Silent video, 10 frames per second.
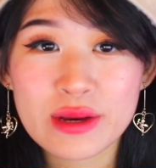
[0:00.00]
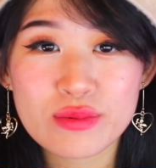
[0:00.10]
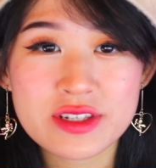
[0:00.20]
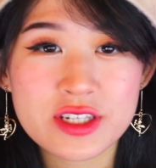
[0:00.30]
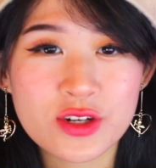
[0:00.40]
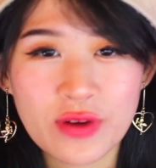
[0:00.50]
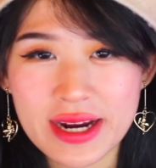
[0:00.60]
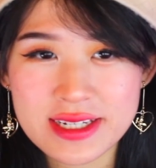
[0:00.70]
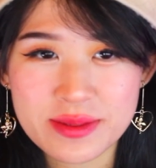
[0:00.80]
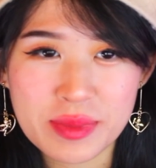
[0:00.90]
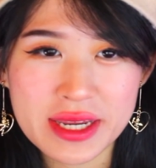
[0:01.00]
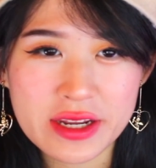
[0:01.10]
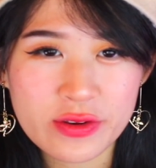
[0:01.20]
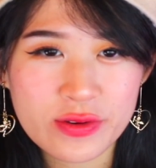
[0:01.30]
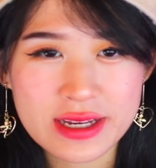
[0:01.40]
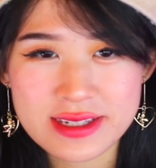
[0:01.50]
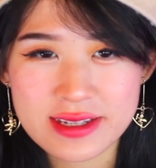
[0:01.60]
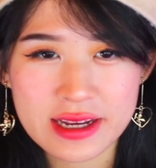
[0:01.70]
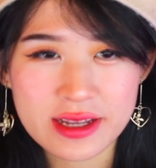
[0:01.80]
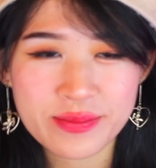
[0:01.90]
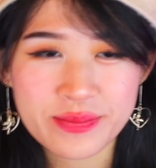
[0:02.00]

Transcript: It was great meeting you yesterday.